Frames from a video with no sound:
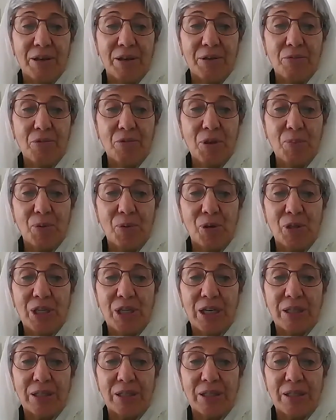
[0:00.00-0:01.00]
we
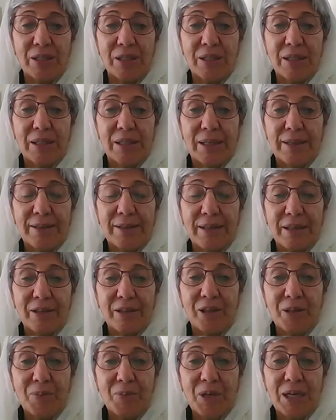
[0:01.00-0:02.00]
protected the
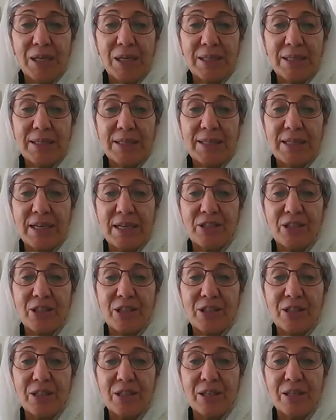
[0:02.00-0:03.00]
criminals, such
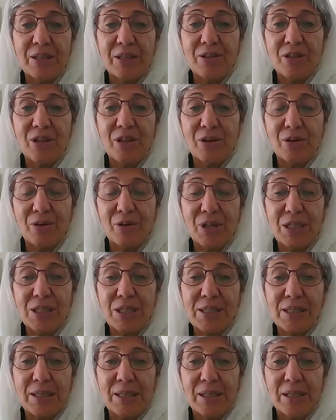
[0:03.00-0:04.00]
as the
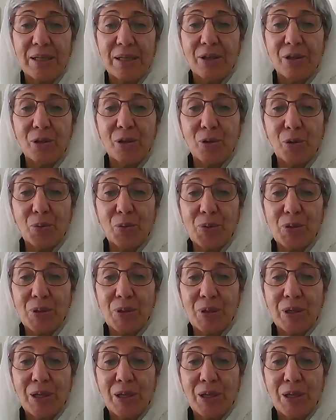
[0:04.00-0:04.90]
terrorist groups.